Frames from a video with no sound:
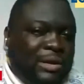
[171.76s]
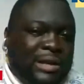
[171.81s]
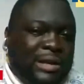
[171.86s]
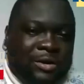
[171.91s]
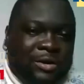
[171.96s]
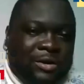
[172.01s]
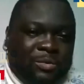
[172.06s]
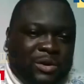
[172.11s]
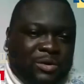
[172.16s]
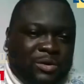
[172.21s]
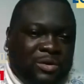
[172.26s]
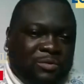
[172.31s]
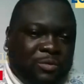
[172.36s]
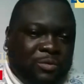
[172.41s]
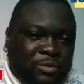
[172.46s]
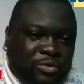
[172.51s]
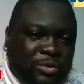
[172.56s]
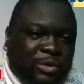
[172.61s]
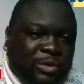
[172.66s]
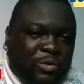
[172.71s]
it looked like you were
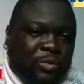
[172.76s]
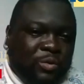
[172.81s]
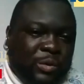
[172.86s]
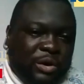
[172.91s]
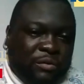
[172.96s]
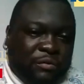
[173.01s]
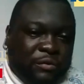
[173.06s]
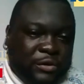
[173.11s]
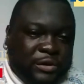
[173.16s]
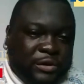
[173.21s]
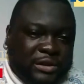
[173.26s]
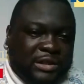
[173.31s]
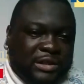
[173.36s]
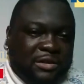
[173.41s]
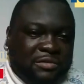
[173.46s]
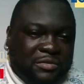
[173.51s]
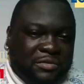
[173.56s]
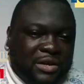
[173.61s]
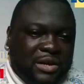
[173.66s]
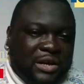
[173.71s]
doing well for
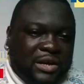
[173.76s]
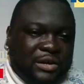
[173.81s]
yourself.